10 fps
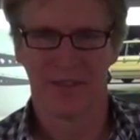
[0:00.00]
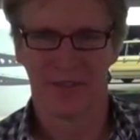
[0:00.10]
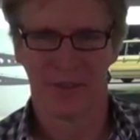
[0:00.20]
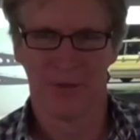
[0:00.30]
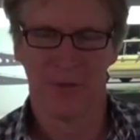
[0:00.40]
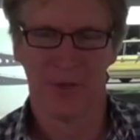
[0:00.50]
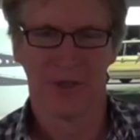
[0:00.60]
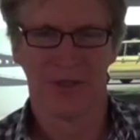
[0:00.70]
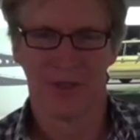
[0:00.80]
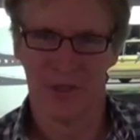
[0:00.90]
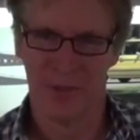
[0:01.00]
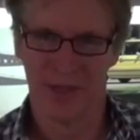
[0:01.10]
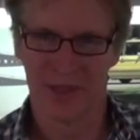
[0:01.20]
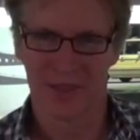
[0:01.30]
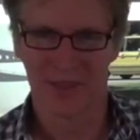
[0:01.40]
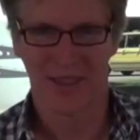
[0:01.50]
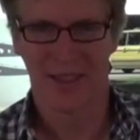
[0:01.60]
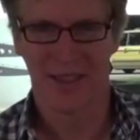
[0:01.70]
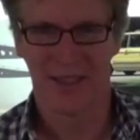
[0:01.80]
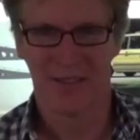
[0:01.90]
it for more than two months.
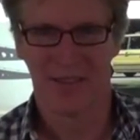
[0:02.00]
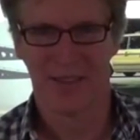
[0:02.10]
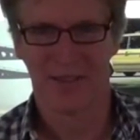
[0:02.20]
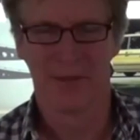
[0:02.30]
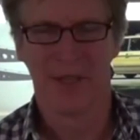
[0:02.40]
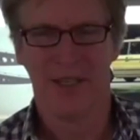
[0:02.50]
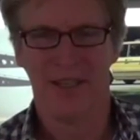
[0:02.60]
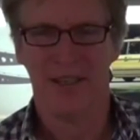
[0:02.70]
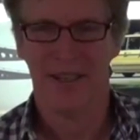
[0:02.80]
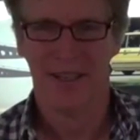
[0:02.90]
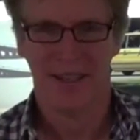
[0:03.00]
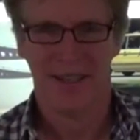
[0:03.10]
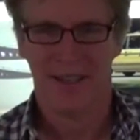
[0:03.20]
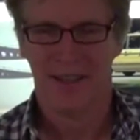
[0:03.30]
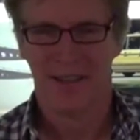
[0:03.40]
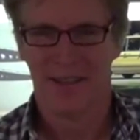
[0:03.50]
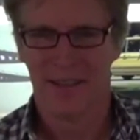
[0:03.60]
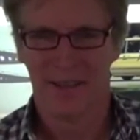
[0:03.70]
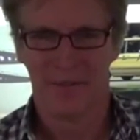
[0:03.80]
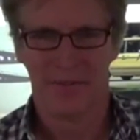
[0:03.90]
I had everything ready,
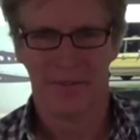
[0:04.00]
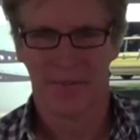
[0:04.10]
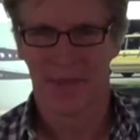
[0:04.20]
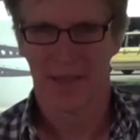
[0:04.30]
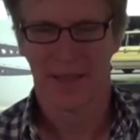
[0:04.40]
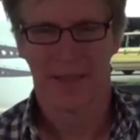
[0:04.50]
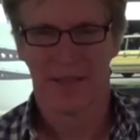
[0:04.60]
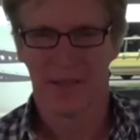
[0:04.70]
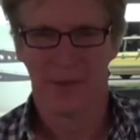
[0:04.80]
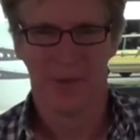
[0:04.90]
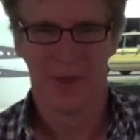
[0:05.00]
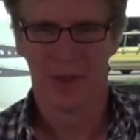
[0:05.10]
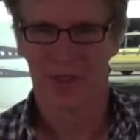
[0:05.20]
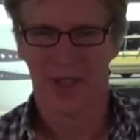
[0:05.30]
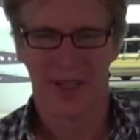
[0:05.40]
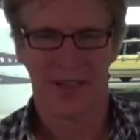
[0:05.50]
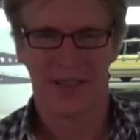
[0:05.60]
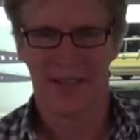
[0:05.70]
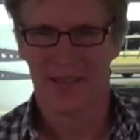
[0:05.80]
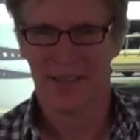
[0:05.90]
um, had all the wheels
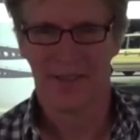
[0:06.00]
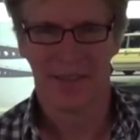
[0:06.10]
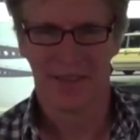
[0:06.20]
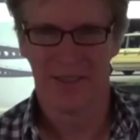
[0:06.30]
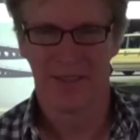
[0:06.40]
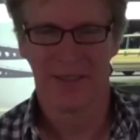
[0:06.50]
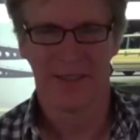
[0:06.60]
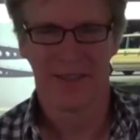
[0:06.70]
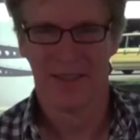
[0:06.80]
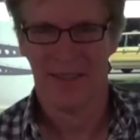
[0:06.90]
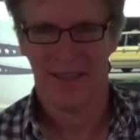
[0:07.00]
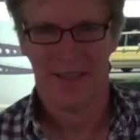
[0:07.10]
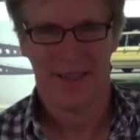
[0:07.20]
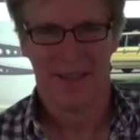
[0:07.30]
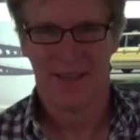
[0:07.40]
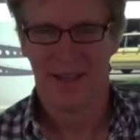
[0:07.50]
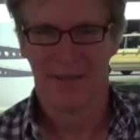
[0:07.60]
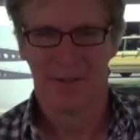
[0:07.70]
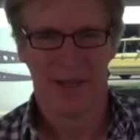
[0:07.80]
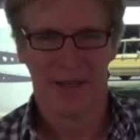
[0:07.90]
on and everything, and
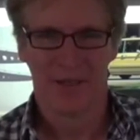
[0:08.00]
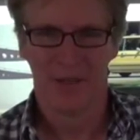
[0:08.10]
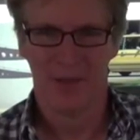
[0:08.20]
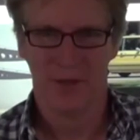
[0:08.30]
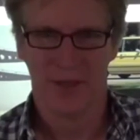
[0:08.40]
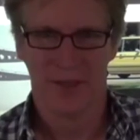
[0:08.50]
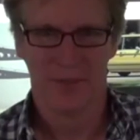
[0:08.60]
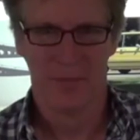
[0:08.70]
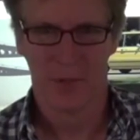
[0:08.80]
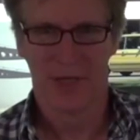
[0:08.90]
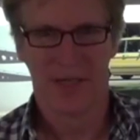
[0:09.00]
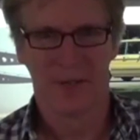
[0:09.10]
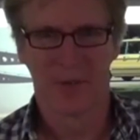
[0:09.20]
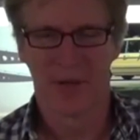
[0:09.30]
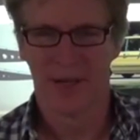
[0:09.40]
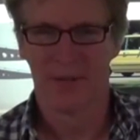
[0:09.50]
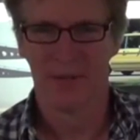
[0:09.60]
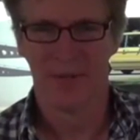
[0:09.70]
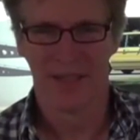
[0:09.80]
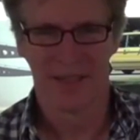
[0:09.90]
I ran into a braking
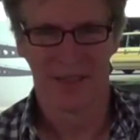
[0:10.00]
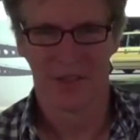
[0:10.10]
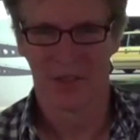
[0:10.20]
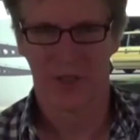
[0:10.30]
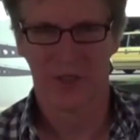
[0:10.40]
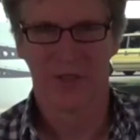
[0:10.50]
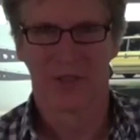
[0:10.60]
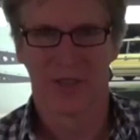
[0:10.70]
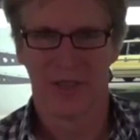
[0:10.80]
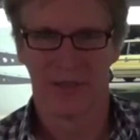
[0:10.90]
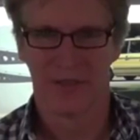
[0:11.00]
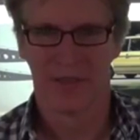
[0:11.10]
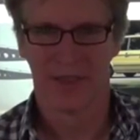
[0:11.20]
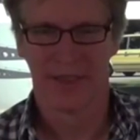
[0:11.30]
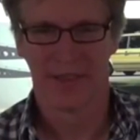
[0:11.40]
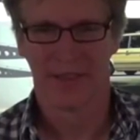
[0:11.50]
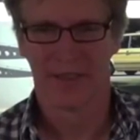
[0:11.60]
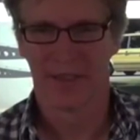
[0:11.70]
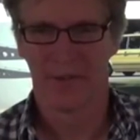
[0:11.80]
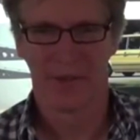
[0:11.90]
problem I just couldn't solve. Uh,
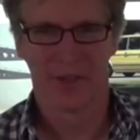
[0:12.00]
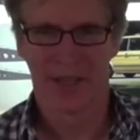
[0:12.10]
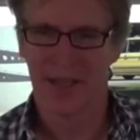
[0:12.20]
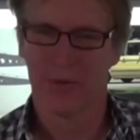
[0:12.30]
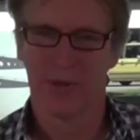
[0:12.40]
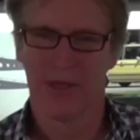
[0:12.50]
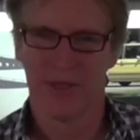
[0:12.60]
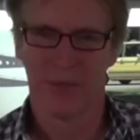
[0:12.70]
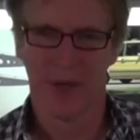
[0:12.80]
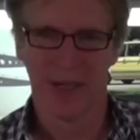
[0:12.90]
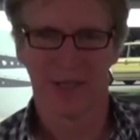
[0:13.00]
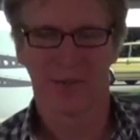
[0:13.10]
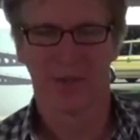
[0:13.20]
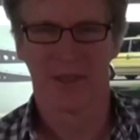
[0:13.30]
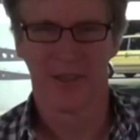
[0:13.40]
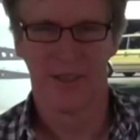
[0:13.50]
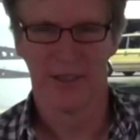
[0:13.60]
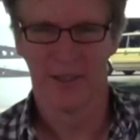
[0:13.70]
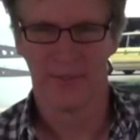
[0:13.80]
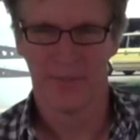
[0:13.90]
I went to calibrate the brakes with
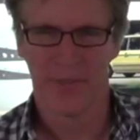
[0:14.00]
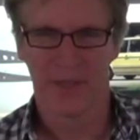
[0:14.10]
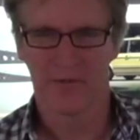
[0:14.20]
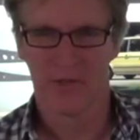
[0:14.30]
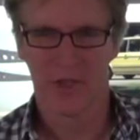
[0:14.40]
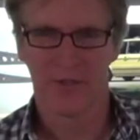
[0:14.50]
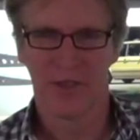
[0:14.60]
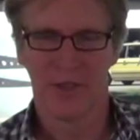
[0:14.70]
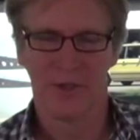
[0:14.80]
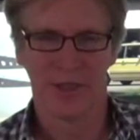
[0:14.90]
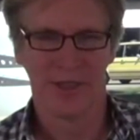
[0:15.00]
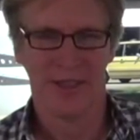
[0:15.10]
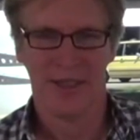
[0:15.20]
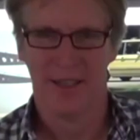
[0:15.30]
the um, GEVCU, and